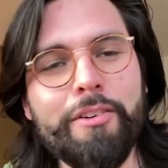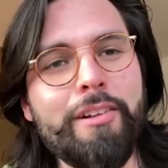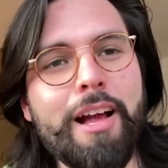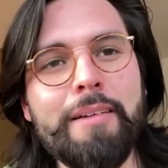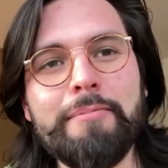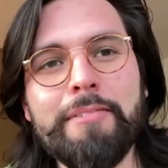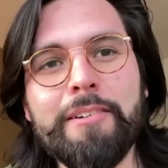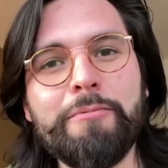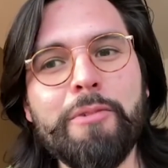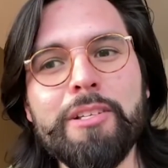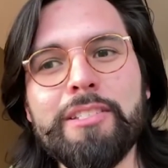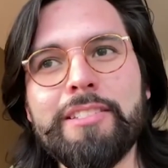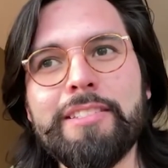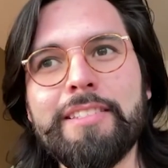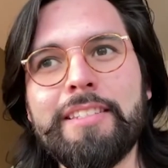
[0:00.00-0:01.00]
Amran
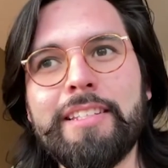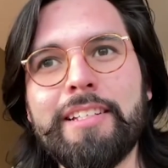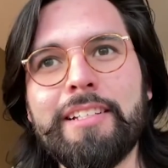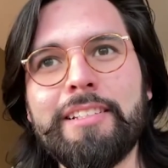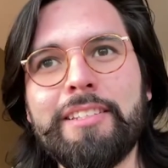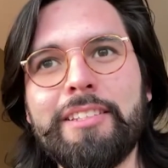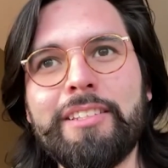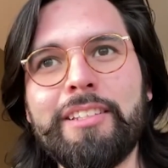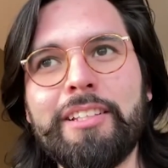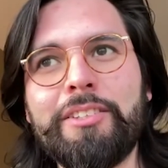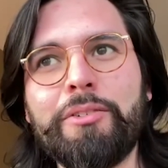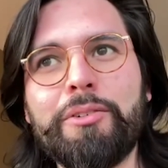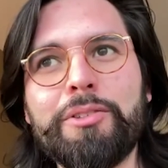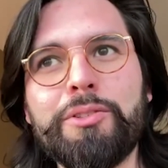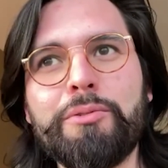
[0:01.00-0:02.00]
was the
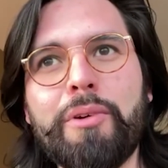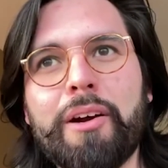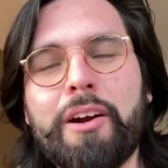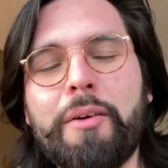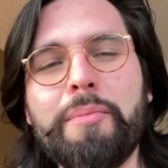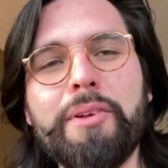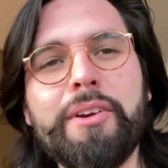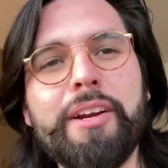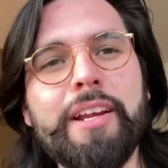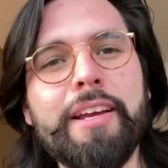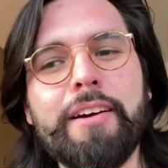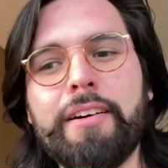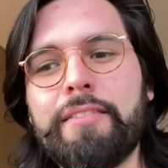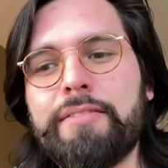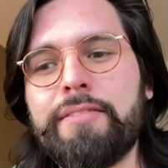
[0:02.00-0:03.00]
door to a community
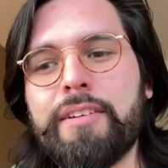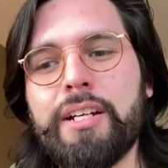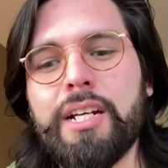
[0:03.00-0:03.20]
of